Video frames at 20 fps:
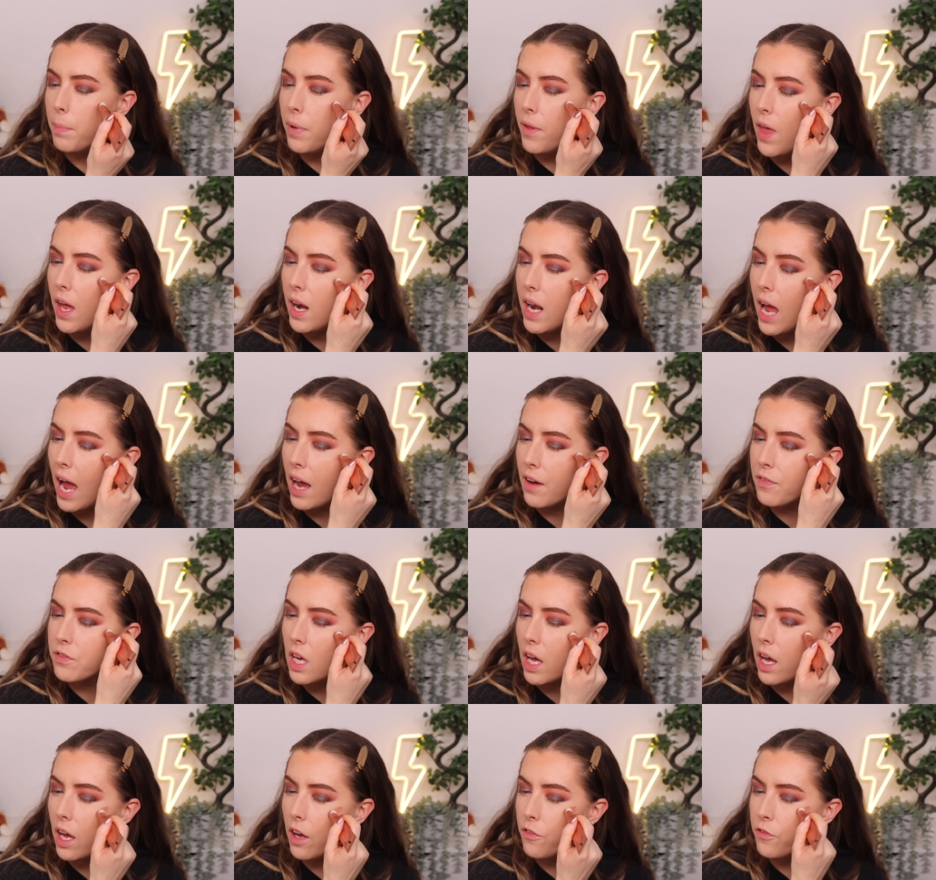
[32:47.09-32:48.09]
But then, after
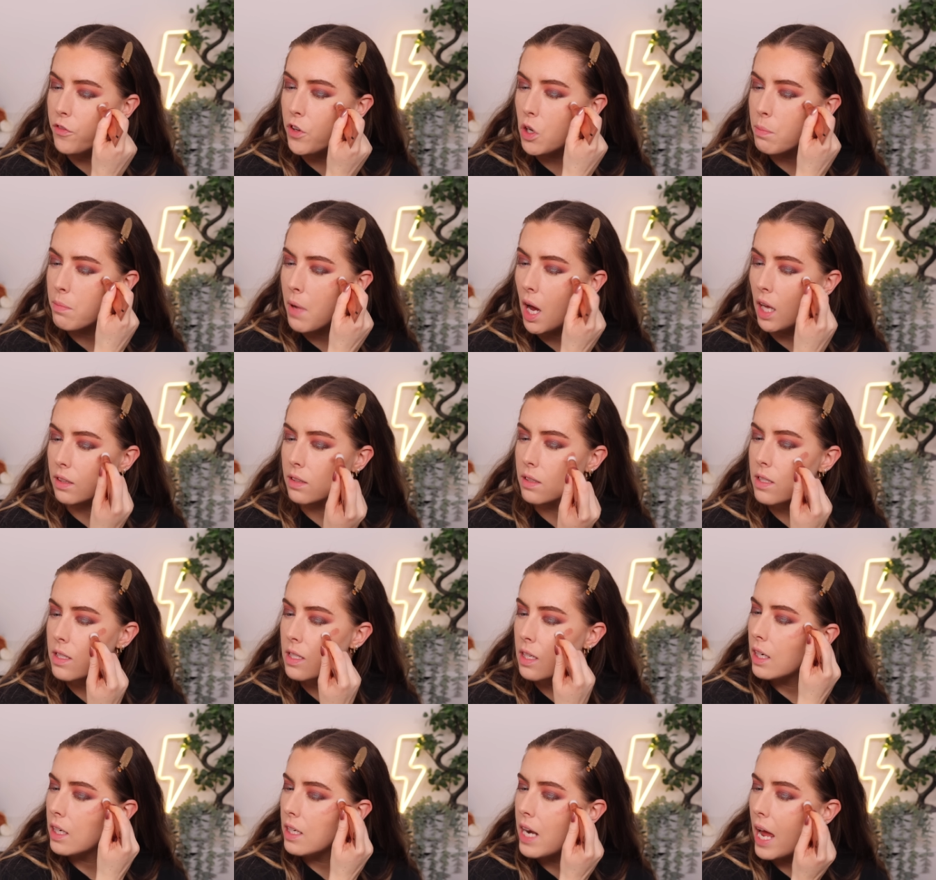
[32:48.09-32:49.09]
a few
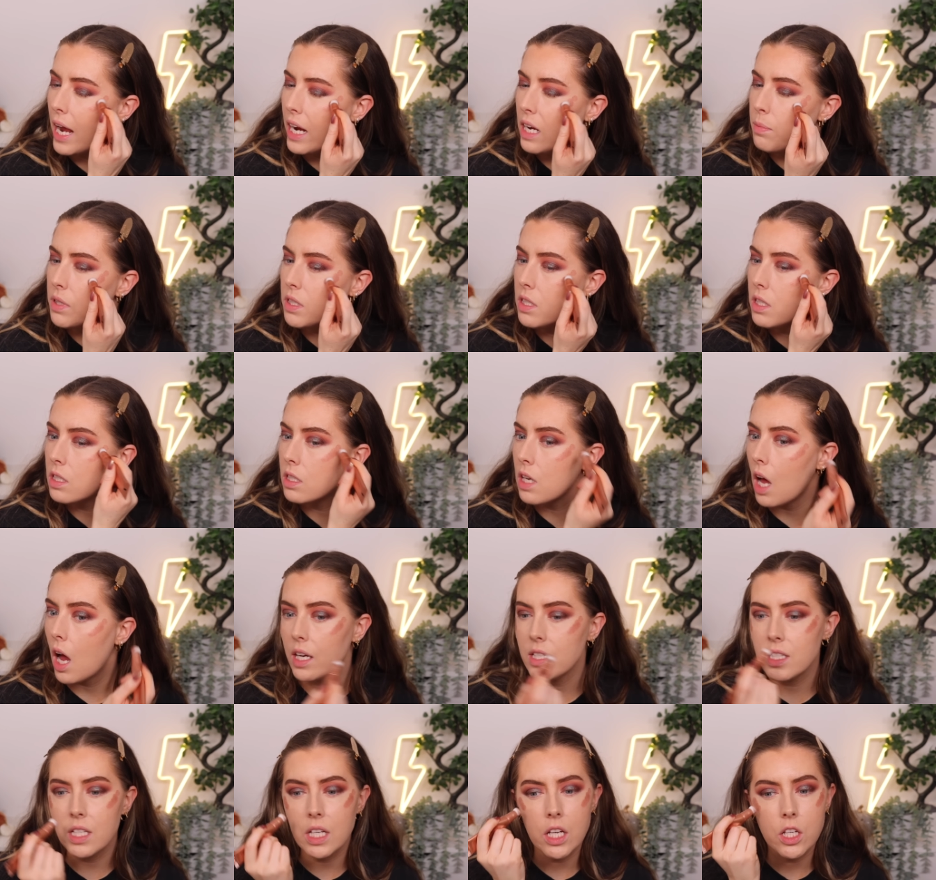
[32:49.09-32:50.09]
months, neighbours
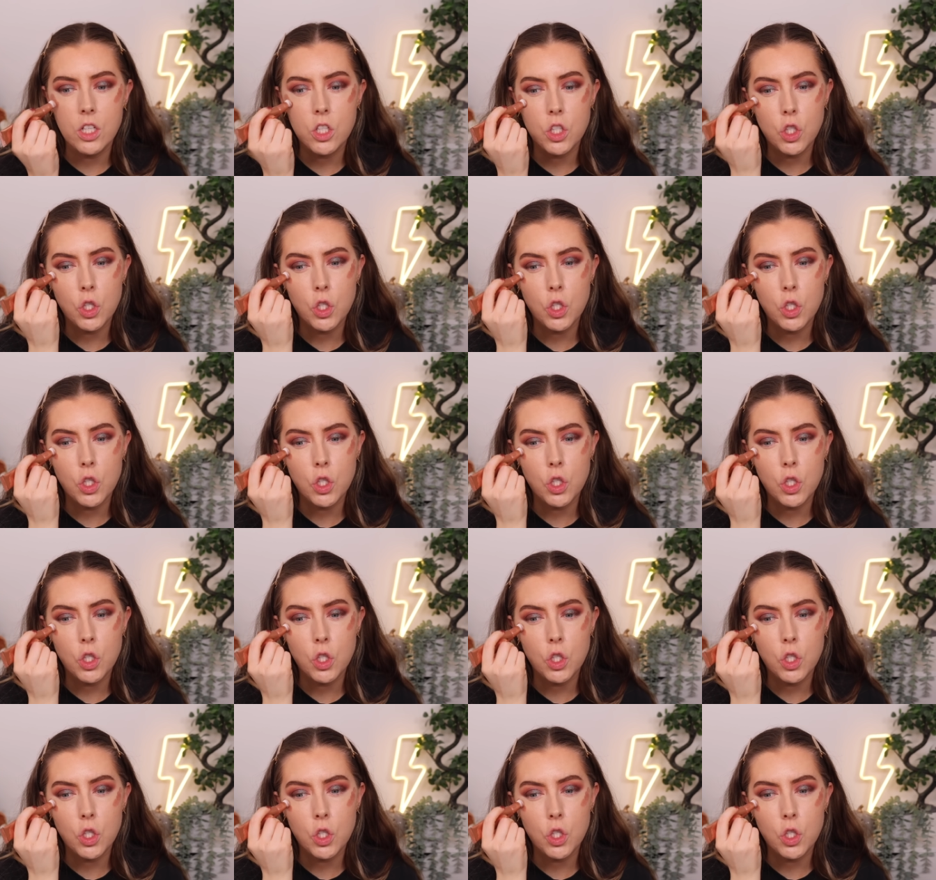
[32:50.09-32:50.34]
started